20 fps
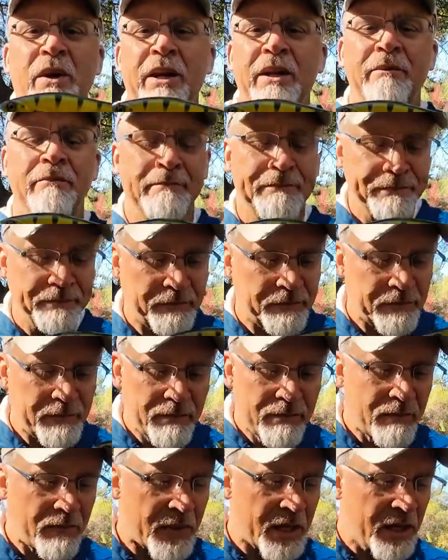way.
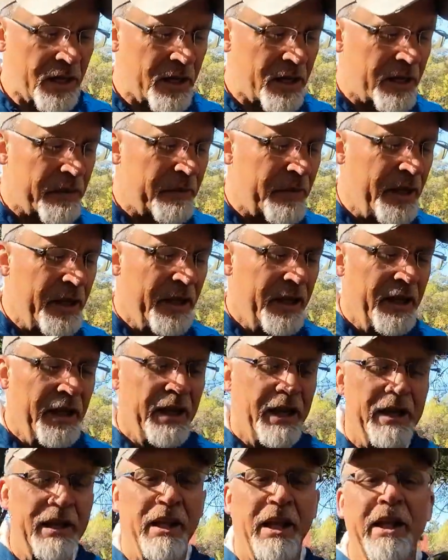Um,
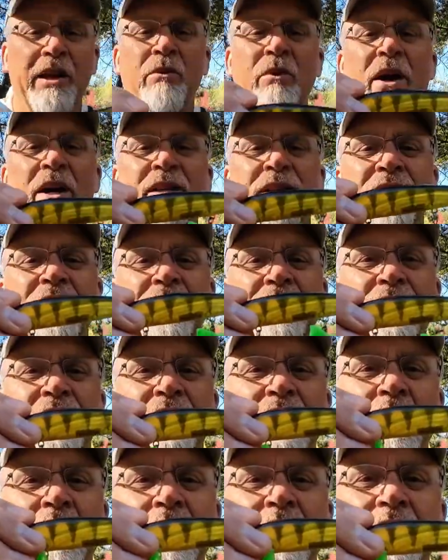and likewise, the
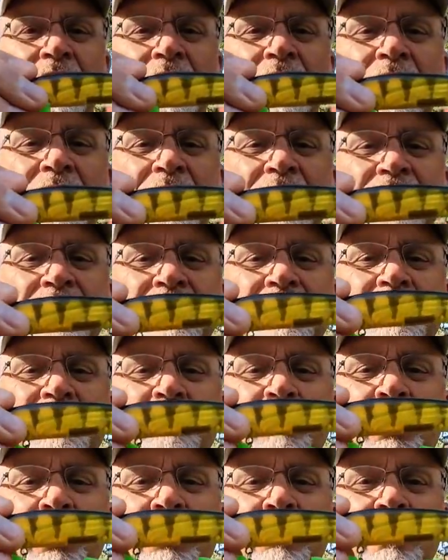stunna is
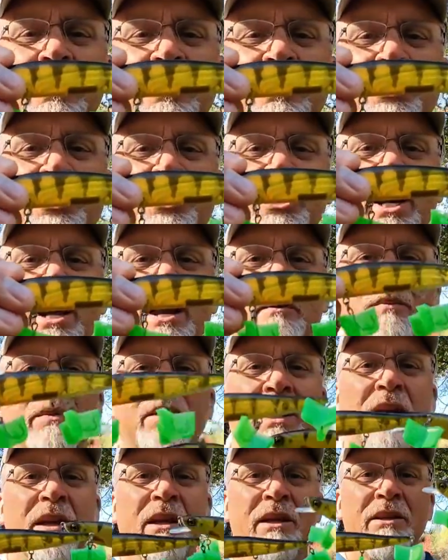similarly
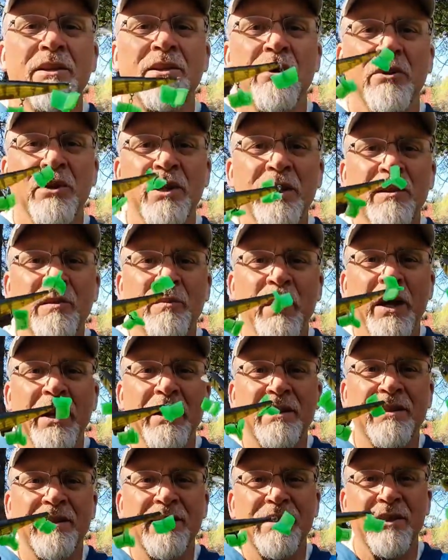shaped. So these
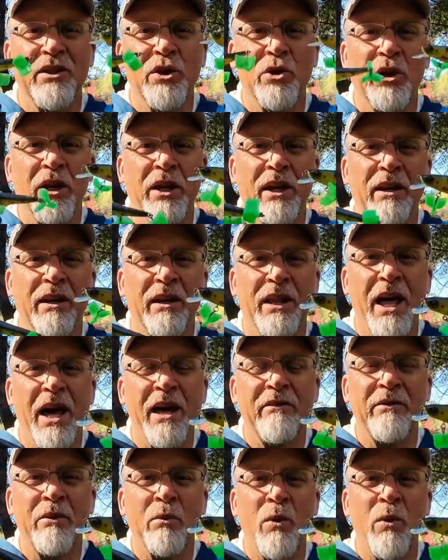baits you could get a lot of